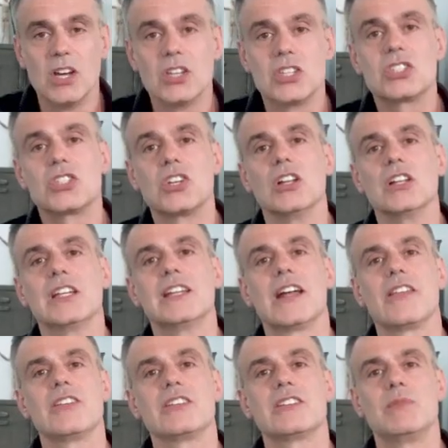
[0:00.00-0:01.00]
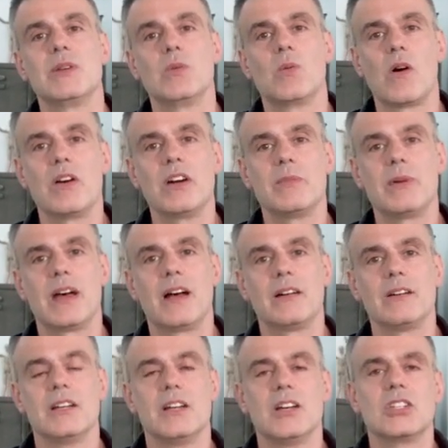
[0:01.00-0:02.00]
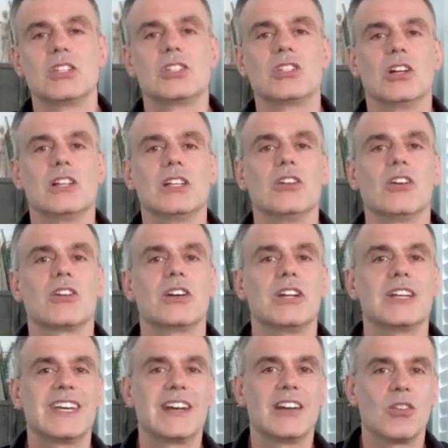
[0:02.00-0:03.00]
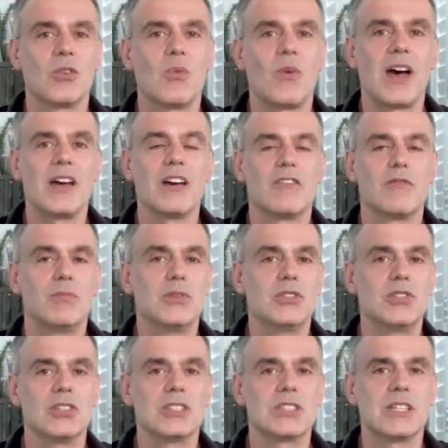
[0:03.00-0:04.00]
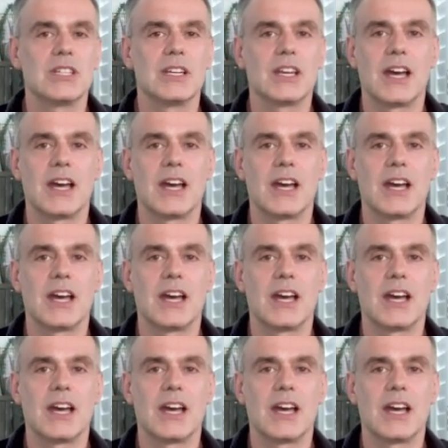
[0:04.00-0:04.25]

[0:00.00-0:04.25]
Certainly nothing to be worried about, certainly not going to get in the way of producing